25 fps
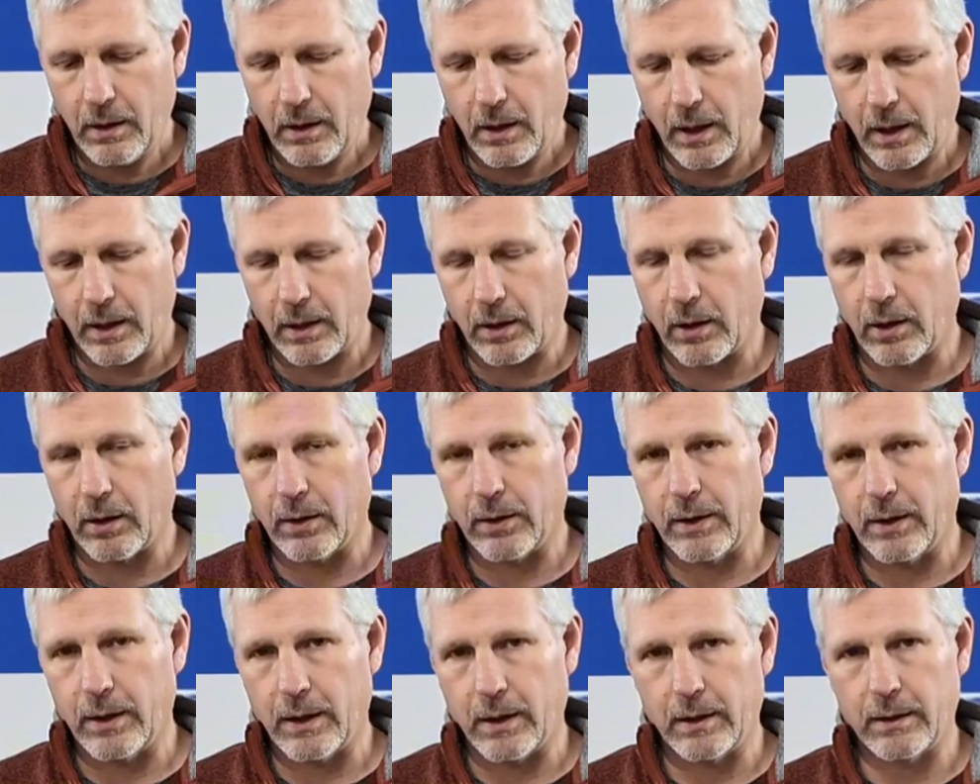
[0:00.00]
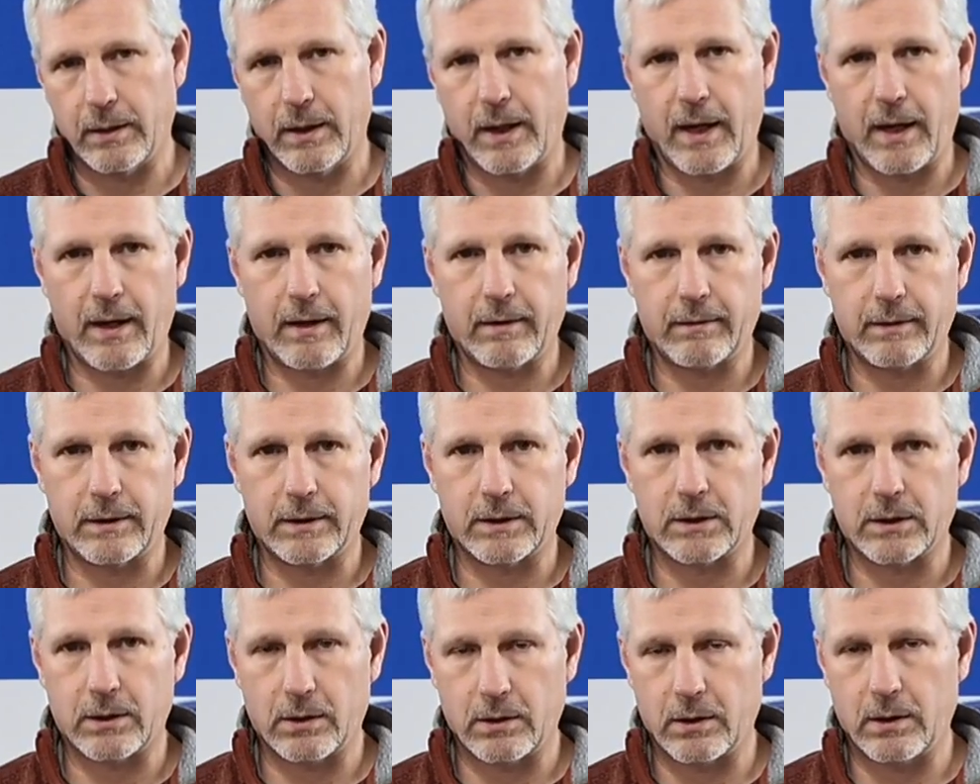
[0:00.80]
and on the nav
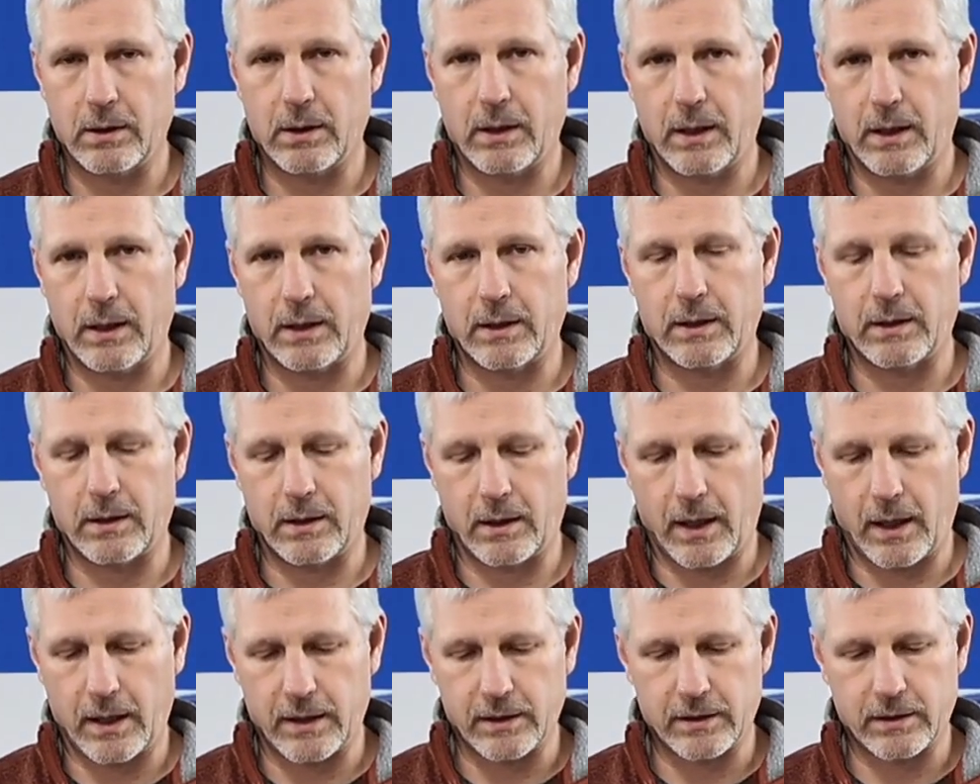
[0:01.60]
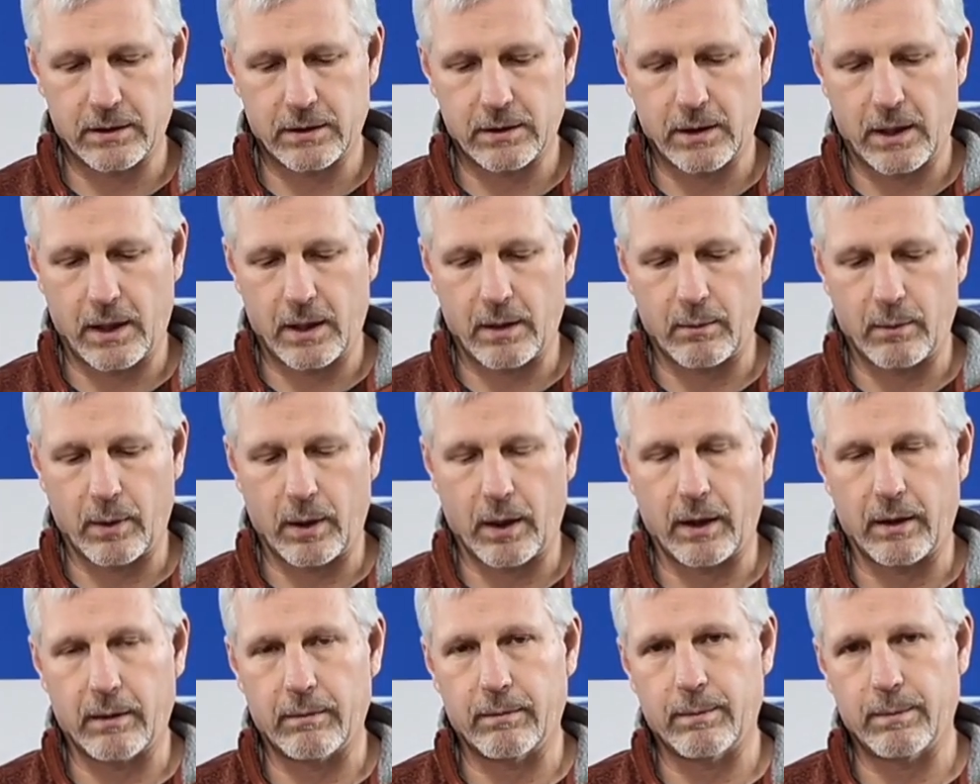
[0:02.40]
it has
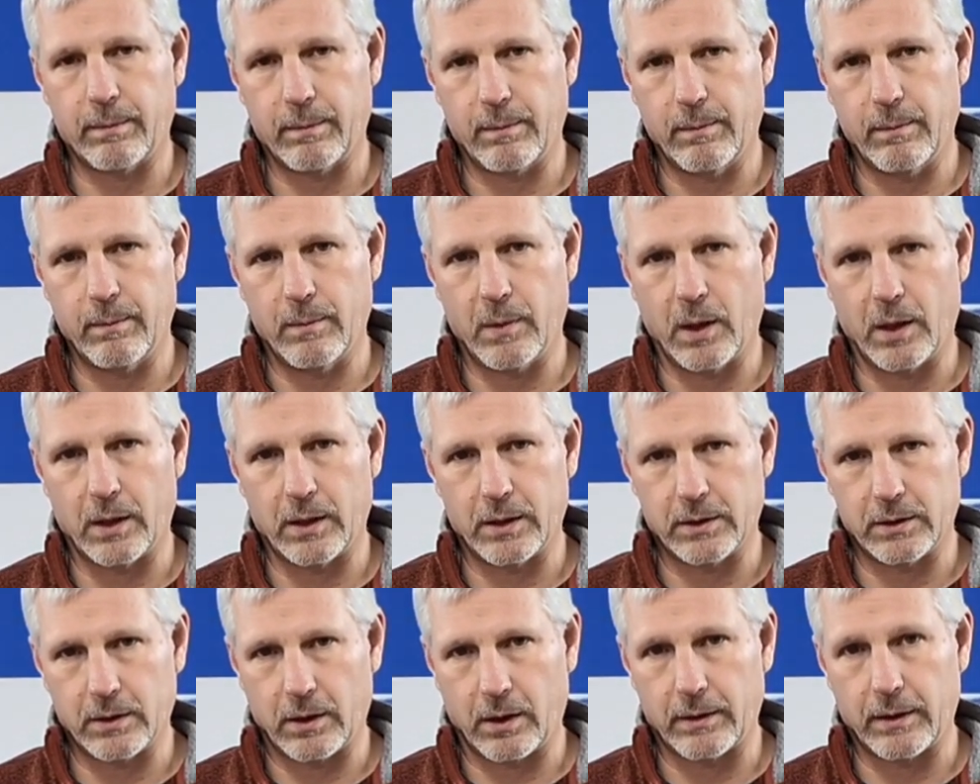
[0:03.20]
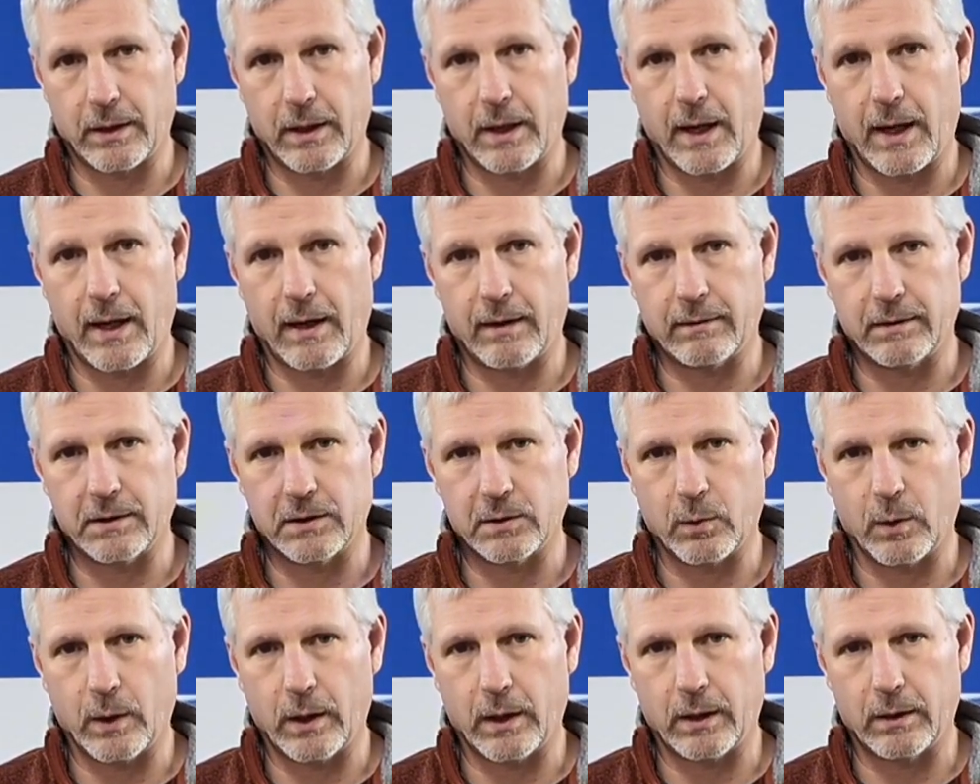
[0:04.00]
standby monitor on the nav
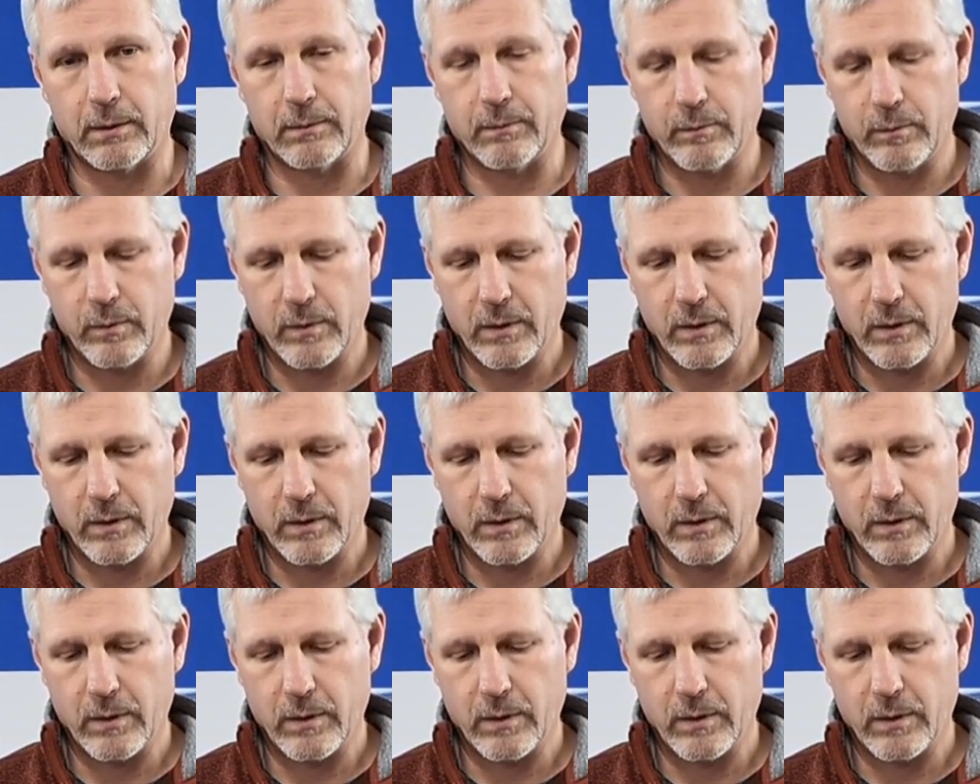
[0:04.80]
as well.